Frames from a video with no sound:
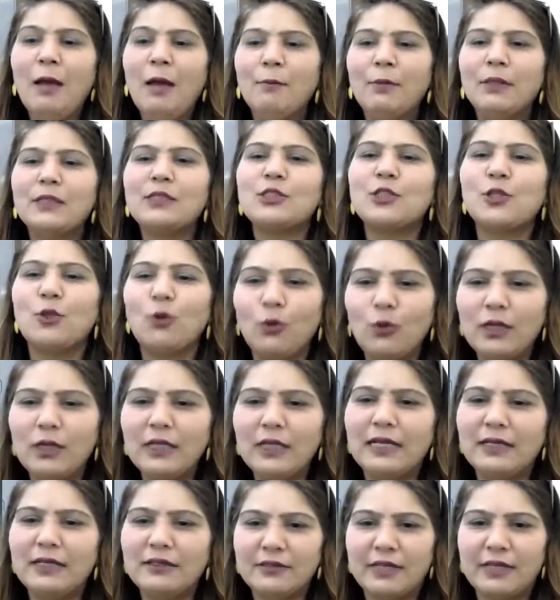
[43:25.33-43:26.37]
But
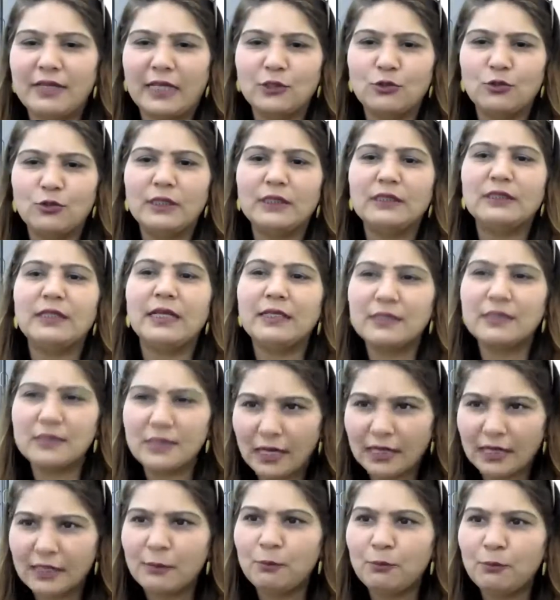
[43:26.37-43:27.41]
slowly and gradually things
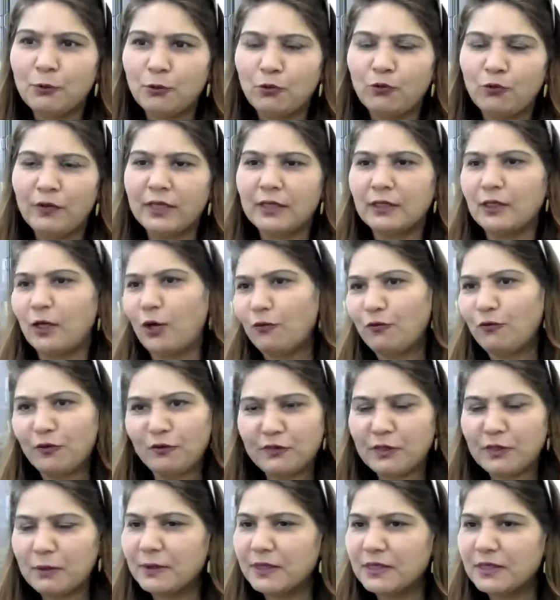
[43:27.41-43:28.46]
are improving. Now
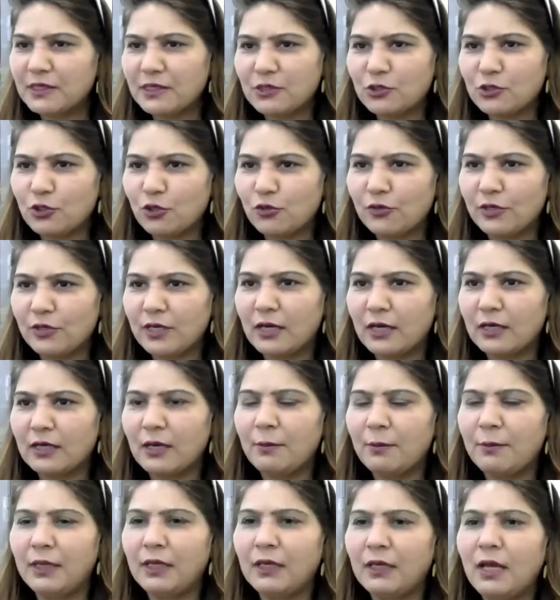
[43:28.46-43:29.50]
50% children are
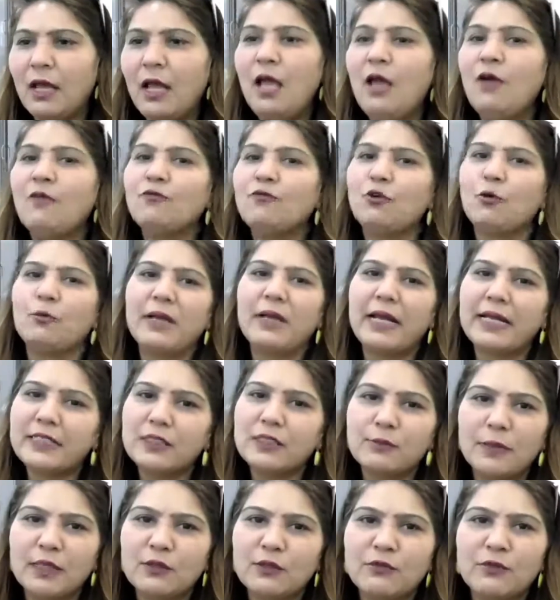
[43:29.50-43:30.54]
coming. From
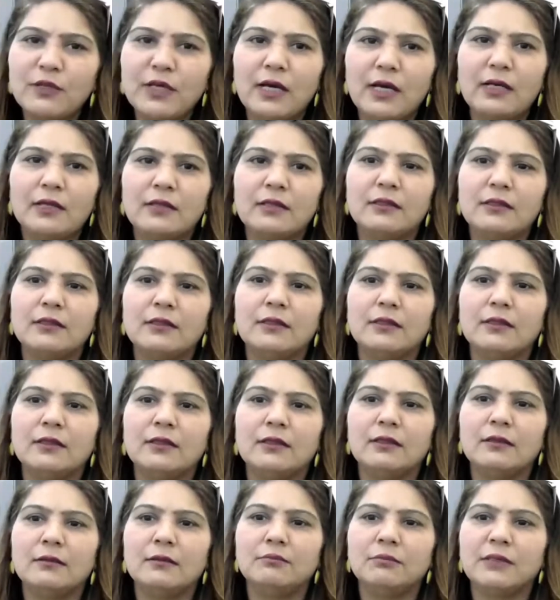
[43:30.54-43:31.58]
next month, we
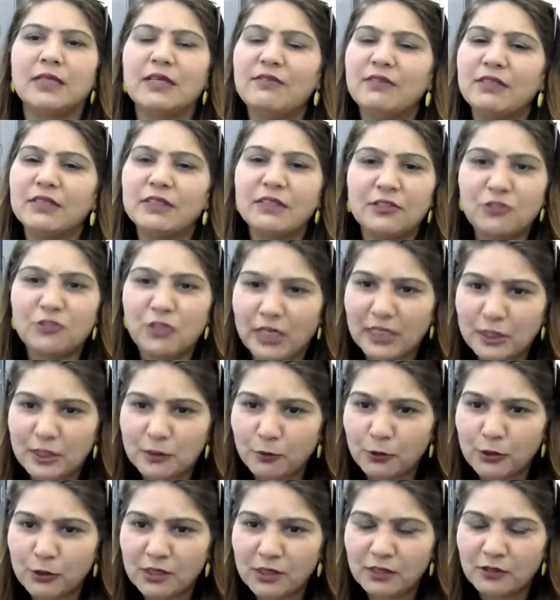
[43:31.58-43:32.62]
are giving the
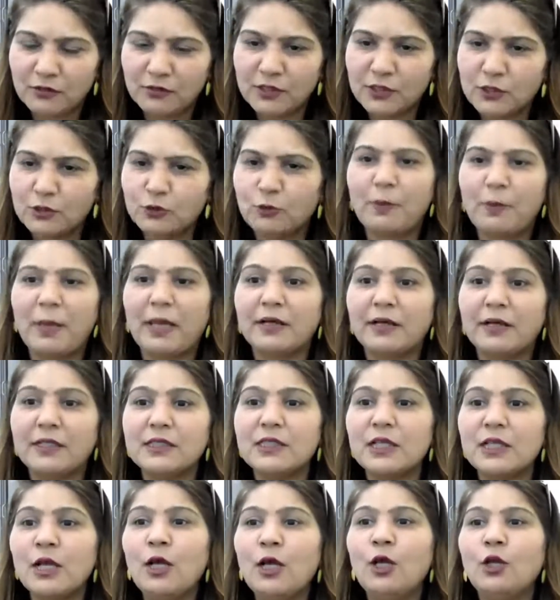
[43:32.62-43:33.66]
transport service to parents.